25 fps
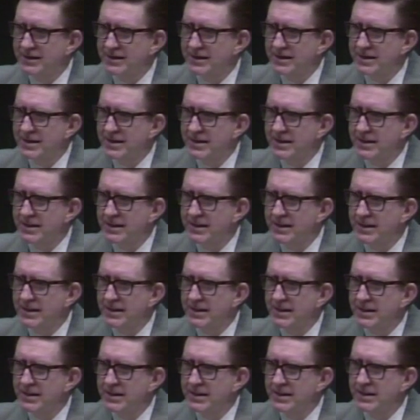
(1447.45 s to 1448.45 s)

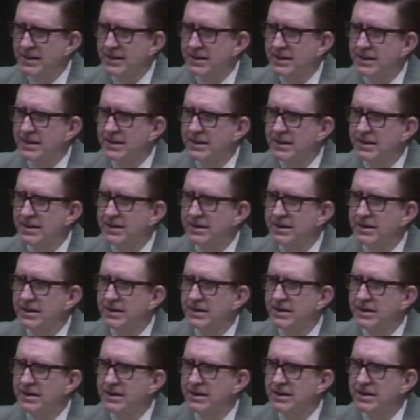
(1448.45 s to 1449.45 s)

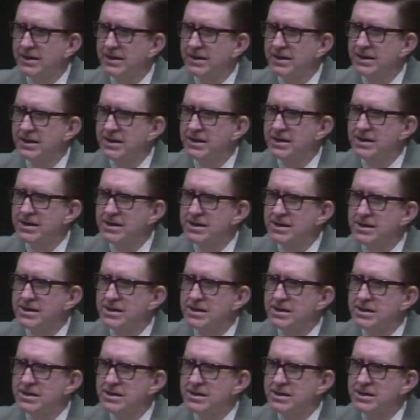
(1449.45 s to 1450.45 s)

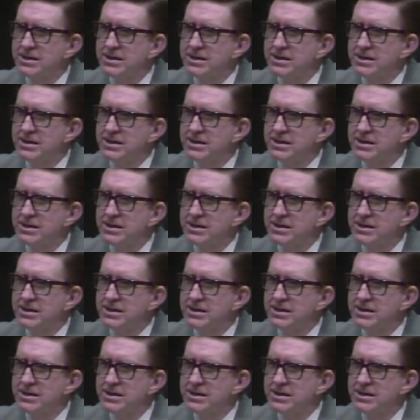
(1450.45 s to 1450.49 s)
No one is speaking in this clip.